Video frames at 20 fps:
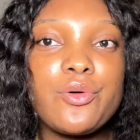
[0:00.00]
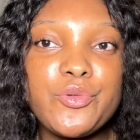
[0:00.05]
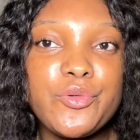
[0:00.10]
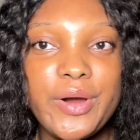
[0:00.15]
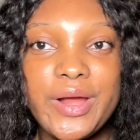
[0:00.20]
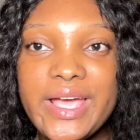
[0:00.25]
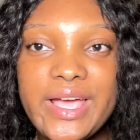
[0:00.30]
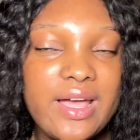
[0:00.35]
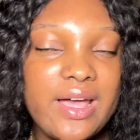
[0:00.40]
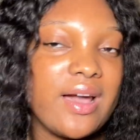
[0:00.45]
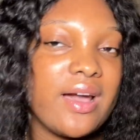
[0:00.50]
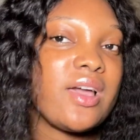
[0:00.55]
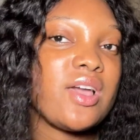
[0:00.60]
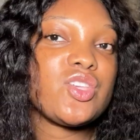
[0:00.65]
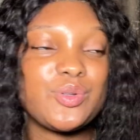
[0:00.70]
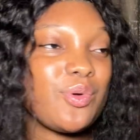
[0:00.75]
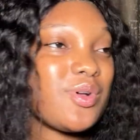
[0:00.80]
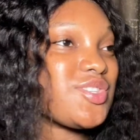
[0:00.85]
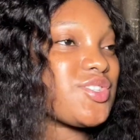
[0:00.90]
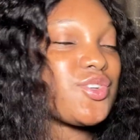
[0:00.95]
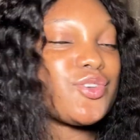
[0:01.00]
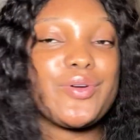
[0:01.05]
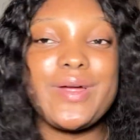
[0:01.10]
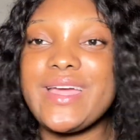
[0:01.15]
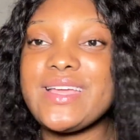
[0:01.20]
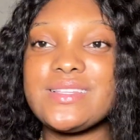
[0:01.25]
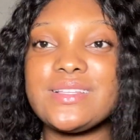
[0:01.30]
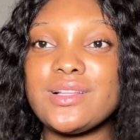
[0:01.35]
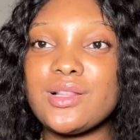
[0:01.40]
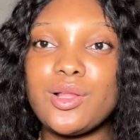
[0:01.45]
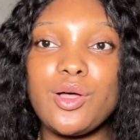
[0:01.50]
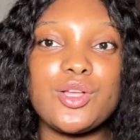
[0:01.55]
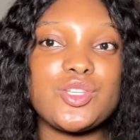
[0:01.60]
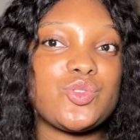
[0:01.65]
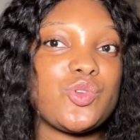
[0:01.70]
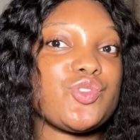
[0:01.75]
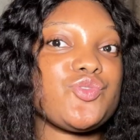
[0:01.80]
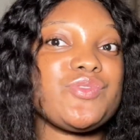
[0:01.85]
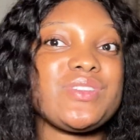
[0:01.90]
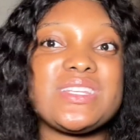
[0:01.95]
wreck. She was crying a lot.
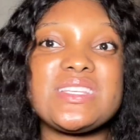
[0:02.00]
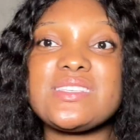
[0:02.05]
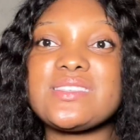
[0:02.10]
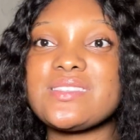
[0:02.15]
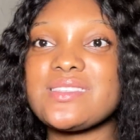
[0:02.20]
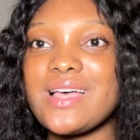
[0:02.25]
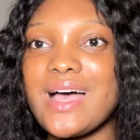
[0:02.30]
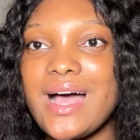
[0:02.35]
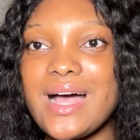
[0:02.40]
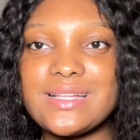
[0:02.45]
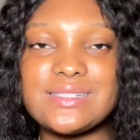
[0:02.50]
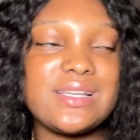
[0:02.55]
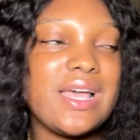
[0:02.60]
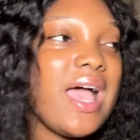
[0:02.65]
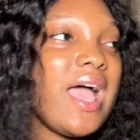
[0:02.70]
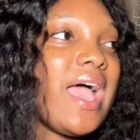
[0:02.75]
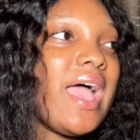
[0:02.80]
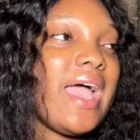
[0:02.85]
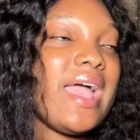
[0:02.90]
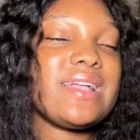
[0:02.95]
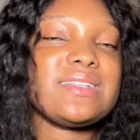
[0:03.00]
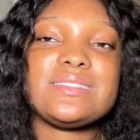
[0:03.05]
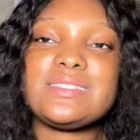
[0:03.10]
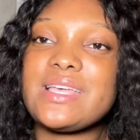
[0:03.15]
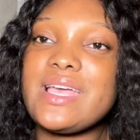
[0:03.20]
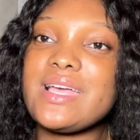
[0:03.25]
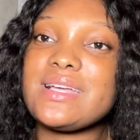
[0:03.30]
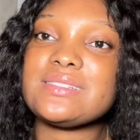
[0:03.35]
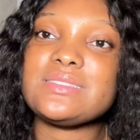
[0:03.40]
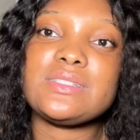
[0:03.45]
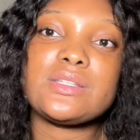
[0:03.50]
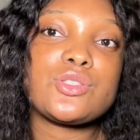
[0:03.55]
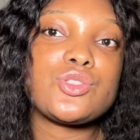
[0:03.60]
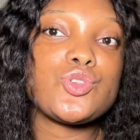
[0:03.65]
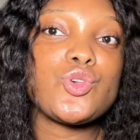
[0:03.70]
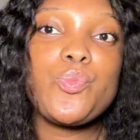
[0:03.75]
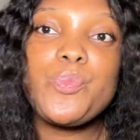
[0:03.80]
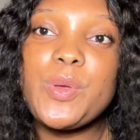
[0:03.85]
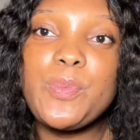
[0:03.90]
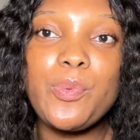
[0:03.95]
She was really sad. And then the
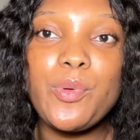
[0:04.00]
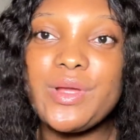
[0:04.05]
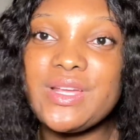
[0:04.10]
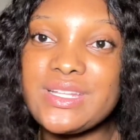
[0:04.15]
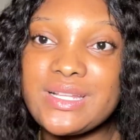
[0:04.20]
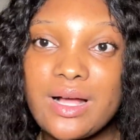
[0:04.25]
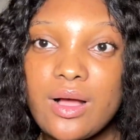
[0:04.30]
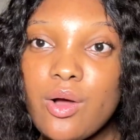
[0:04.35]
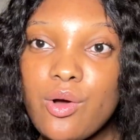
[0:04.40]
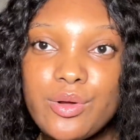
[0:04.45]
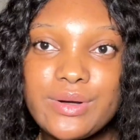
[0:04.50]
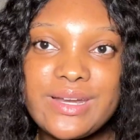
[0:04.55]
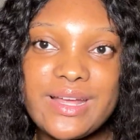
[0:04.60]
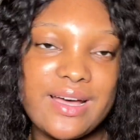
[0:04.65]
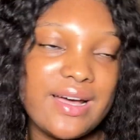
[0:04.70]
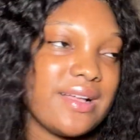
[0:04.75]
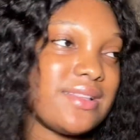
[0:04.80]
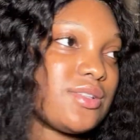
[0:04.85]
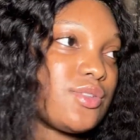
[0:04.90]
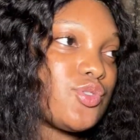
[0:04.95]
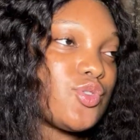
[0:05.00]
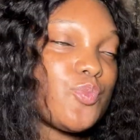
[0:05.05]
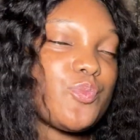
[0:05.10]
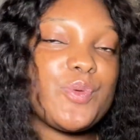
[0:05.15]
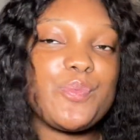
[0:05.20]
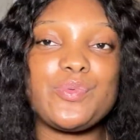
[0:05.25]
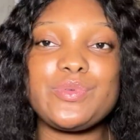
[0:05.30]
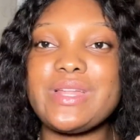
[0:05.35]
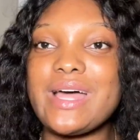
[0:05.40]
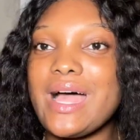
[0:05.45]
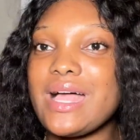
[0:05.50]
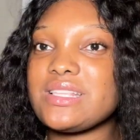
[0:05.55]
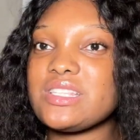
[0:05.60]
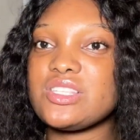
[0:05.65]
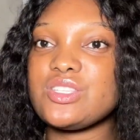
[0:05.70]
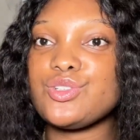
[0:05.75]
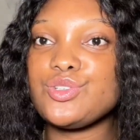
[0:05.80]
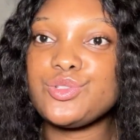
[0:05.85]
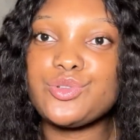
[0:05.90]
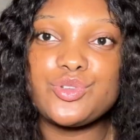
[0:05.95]
two people in her corner, the two people that
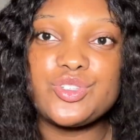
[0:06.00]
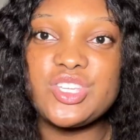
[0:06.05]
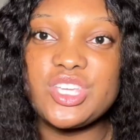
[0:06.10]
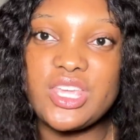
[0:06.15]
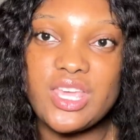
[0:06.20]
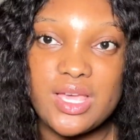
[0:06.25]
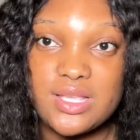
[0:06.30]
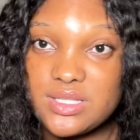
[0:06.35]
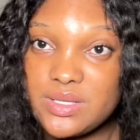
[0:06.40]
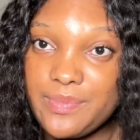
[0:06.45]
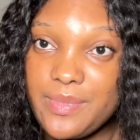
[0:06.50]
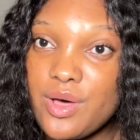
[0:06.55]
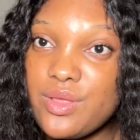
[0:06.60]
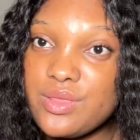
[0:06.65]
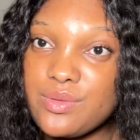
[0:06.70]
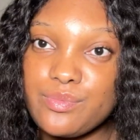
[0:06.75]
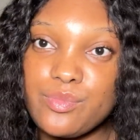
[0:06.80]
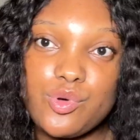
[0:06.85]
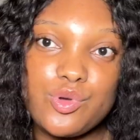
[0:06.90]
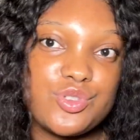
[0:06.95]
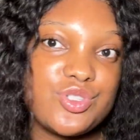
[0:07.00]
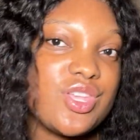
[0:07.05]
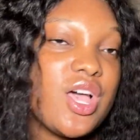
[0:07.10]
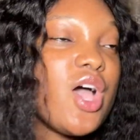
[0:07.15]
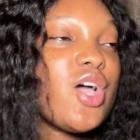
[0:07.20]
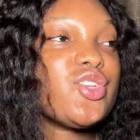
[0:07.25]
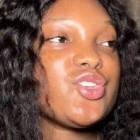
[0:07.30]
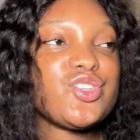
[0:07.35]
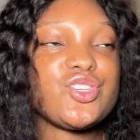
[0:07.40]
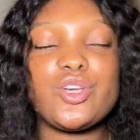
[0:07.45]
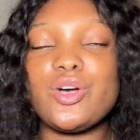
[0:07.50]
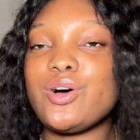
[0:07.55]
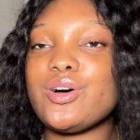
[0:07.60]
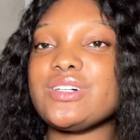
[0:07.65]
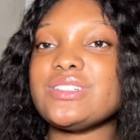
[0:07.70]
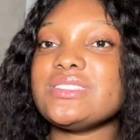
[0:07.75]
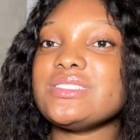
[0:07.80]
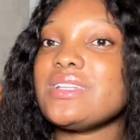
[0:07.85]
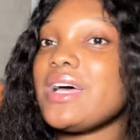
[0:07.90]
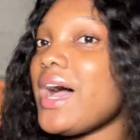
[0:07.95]
she cares about the most,
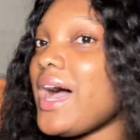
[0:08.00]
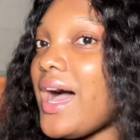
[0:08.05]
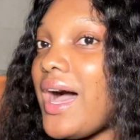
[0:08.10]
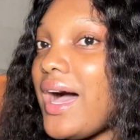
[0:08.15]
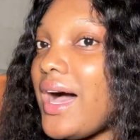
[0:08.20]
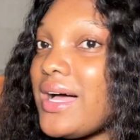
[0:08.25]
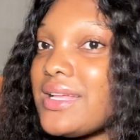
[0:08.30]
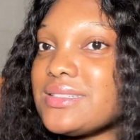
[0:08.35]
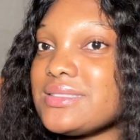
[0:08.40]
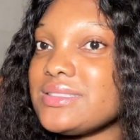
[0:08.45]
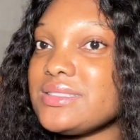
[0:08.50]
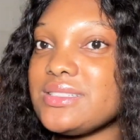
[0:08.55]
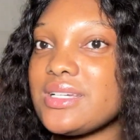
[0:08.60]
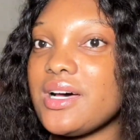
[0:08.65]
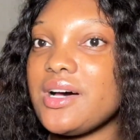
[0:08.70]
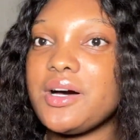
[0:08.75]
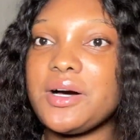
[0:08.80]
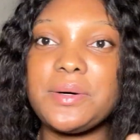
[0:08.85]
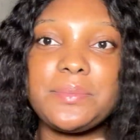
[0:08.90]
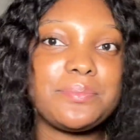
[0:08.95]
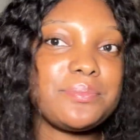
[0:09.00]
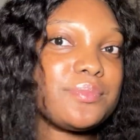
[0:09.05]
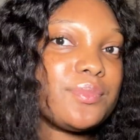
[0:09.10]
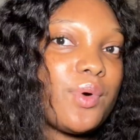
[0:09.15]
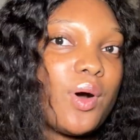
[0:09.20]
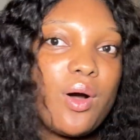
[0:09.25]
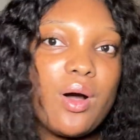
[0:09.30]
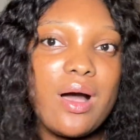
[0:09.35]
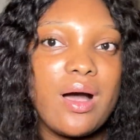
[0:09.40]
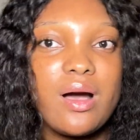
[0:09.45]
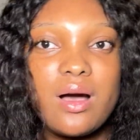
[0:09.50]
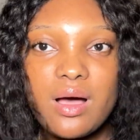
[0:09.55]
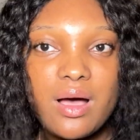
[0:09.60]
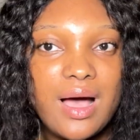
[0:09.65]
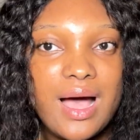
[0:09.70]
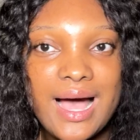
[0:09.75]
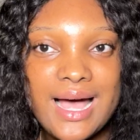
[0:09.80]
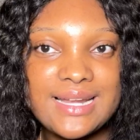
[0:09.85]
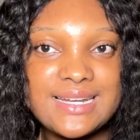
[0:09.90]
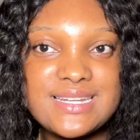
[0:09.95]
Sean and
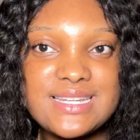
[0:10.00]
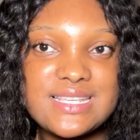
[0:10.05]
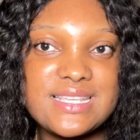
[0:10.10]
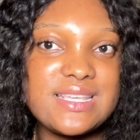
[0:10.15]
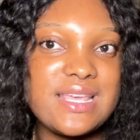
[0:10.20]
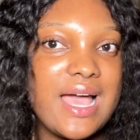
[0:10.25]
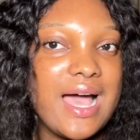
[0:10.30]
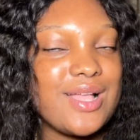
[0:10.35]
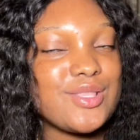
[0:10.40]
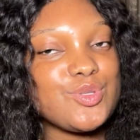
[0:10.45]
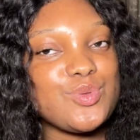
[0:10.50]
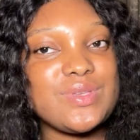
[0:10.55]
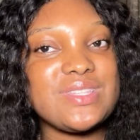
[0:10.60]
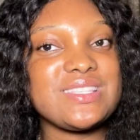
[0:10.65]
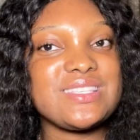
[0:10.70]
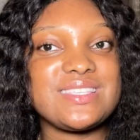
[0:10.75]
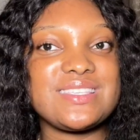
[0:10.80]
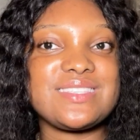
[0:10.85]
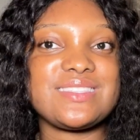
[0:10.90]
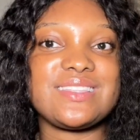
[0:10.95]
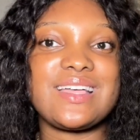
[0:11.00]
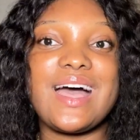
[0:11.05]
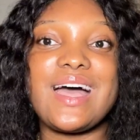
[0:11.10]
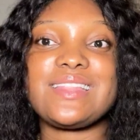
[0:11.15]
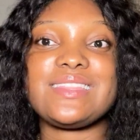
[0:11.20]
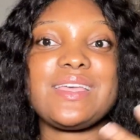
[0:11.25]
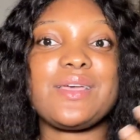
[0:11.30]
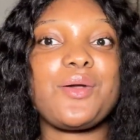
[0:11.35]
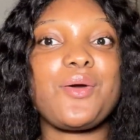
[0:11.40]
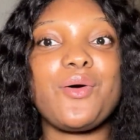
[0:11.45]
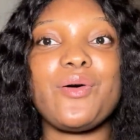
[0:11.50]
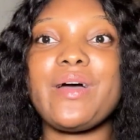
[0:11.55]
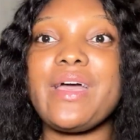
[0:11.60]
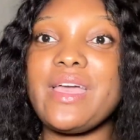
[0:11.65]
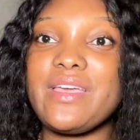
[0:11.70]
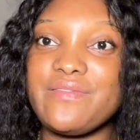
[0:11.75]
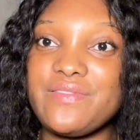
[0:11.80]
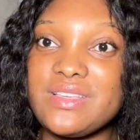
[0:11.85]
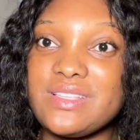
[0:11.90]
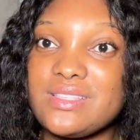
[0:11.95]
Ndi, her twin sister, they got
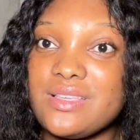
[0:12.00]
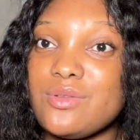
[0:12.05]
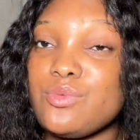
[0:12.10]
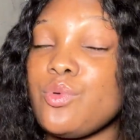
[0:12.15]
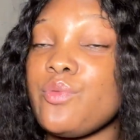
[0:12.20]
evicted.